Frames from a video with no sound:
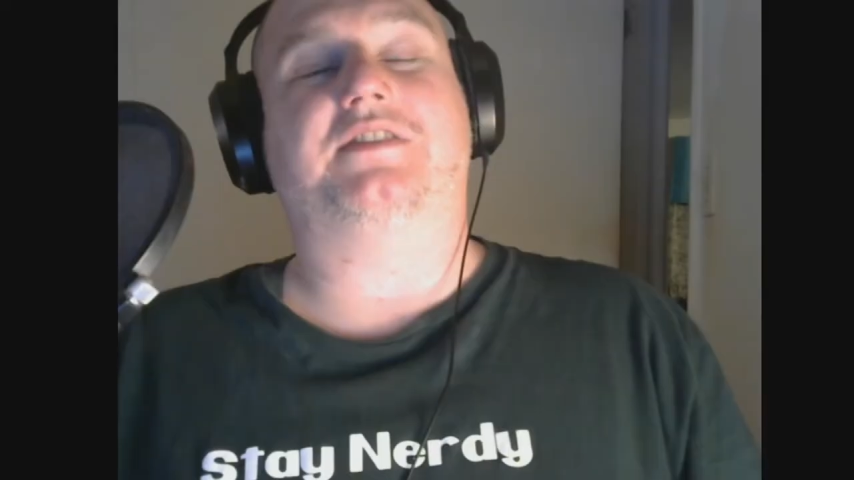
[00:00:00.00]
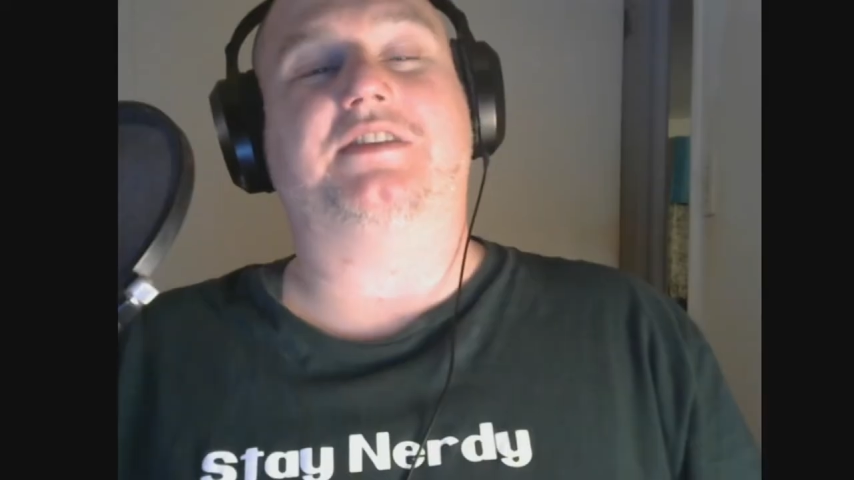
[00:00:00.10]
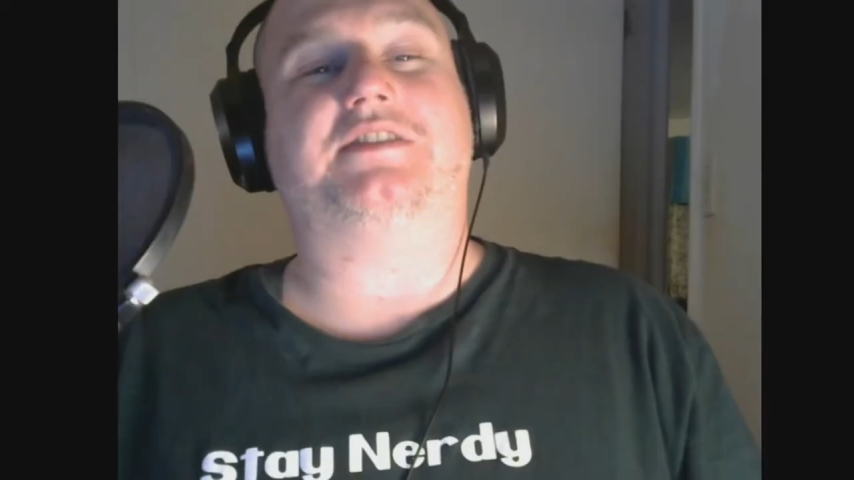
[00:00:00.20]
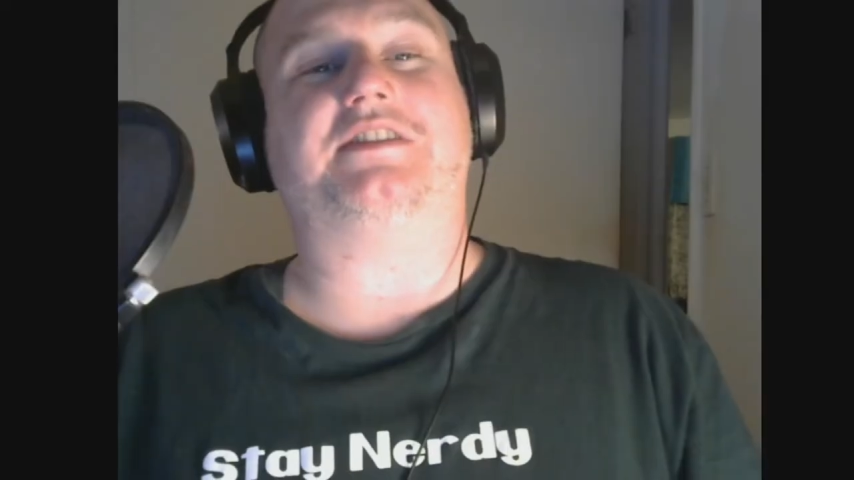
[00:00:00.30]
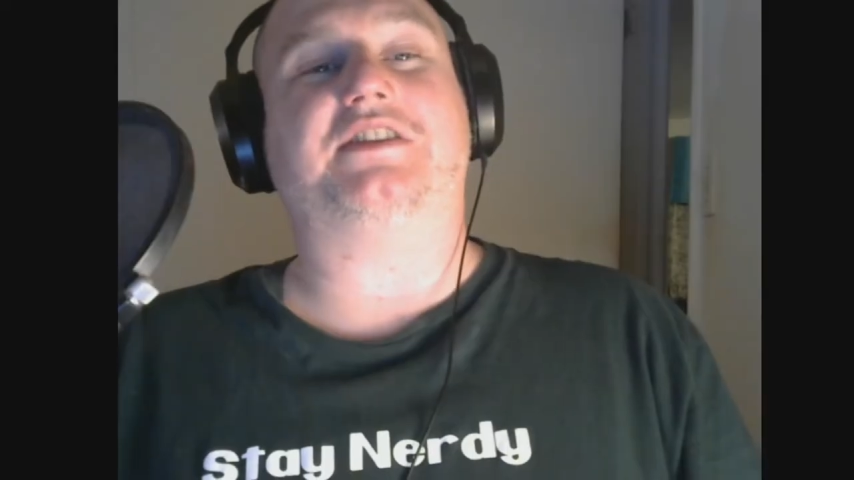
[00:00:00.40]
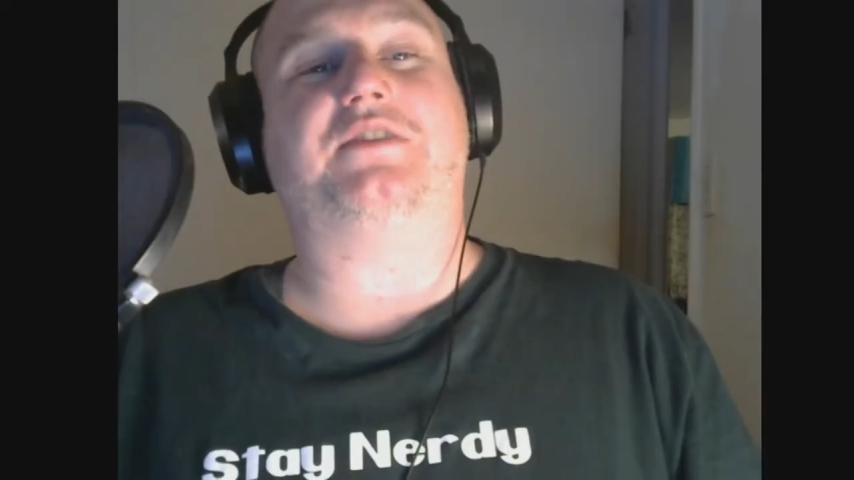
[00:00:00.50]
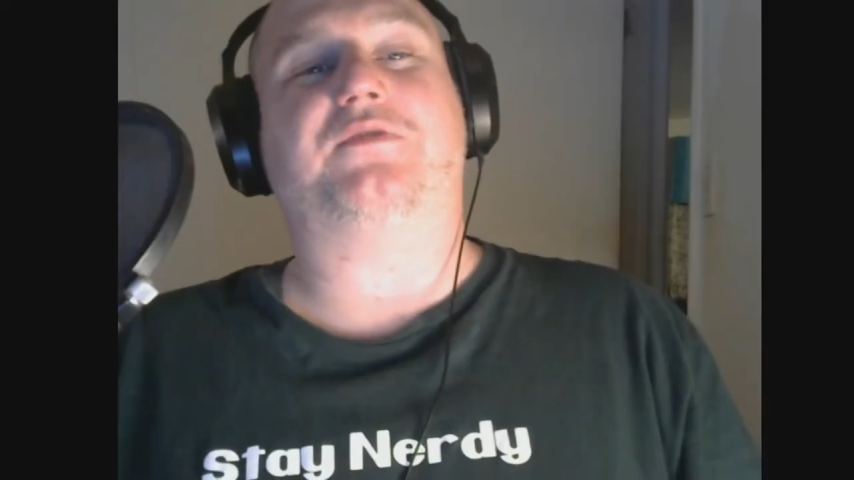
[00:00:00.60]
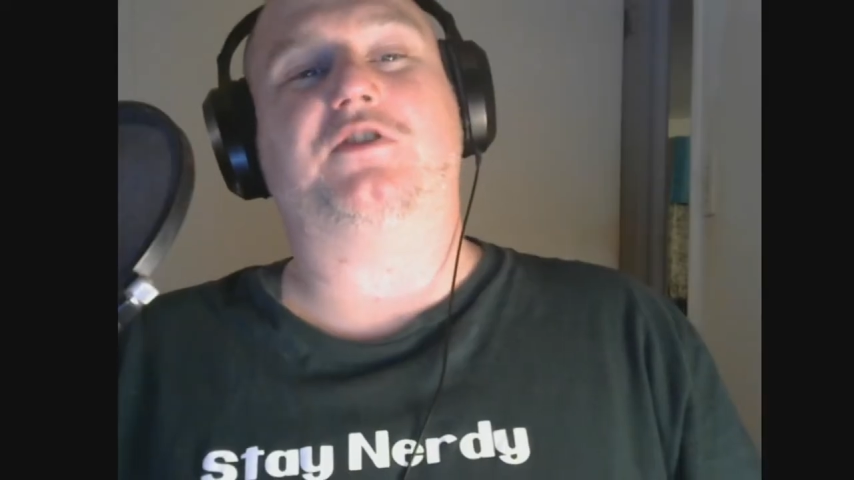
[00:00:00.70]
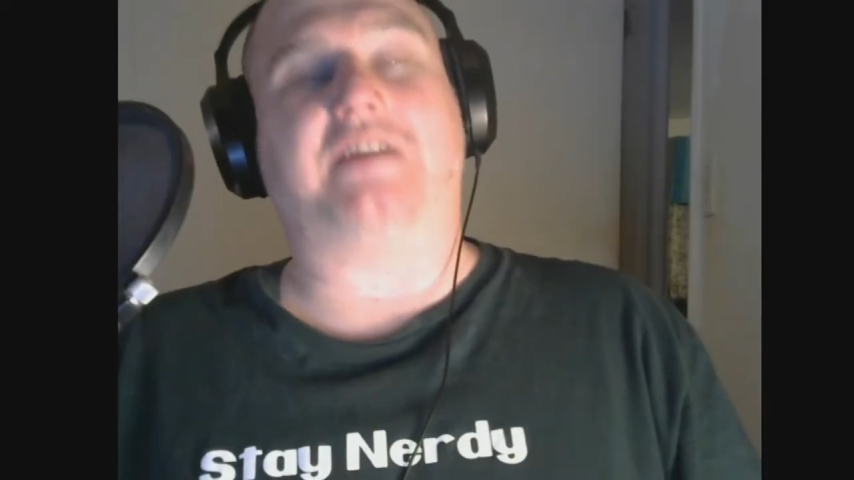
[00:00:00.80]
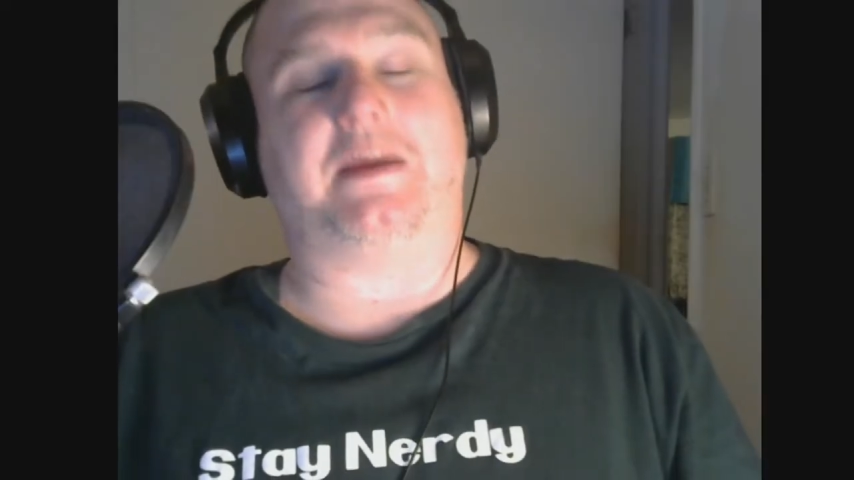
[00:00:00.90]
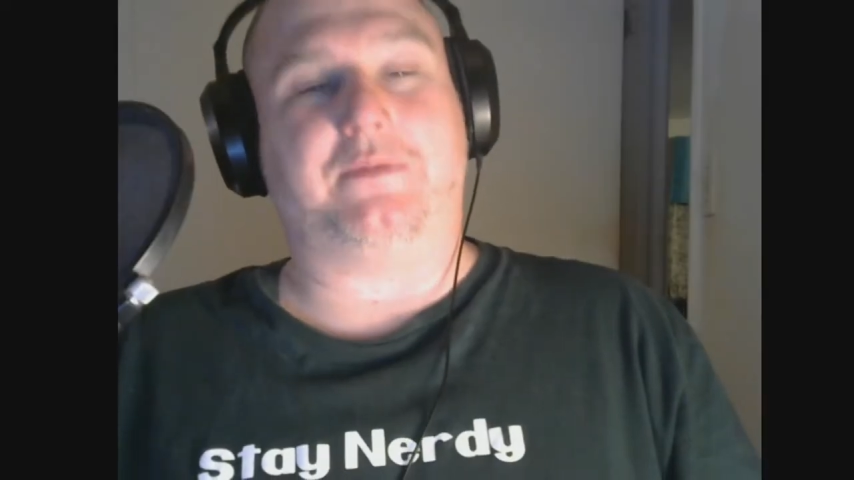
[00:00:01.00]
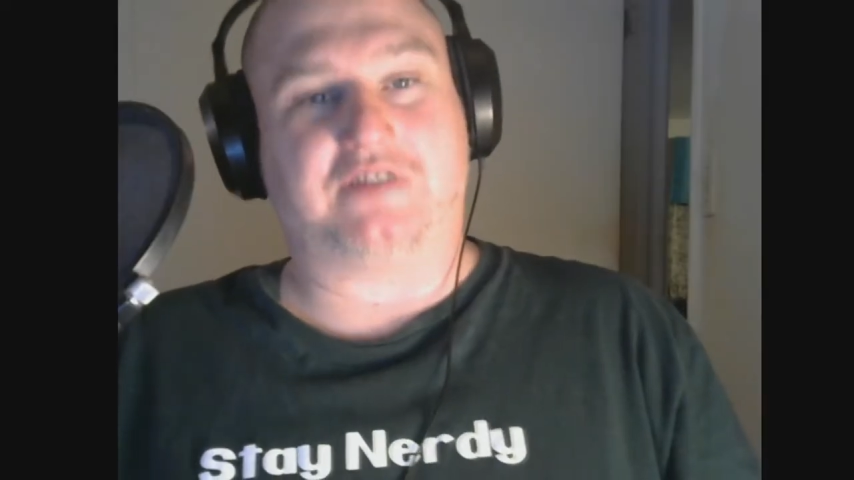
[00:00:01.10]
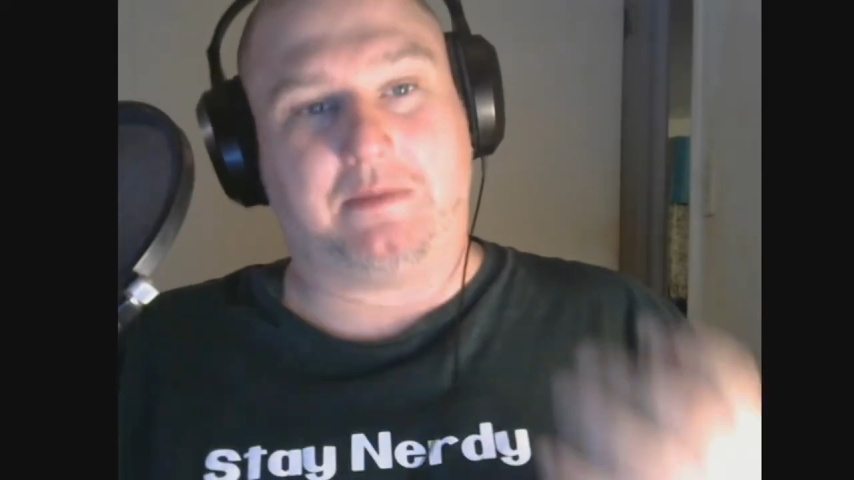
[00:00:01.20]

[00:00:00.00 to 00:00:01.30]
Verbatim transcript: Since this is the first time there's going